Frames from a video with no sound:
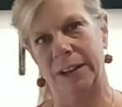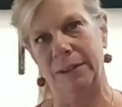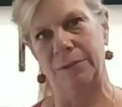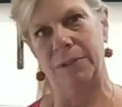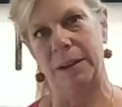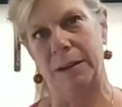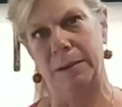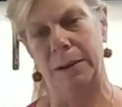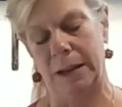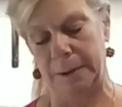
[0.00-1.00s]
of
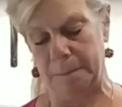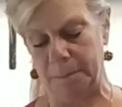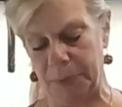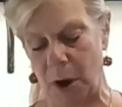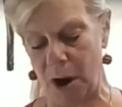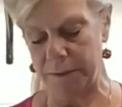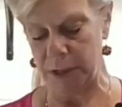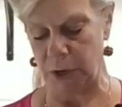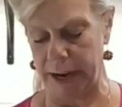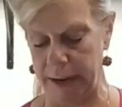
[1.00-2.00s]
the
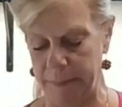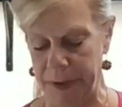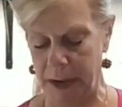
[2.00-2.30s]
harvest right.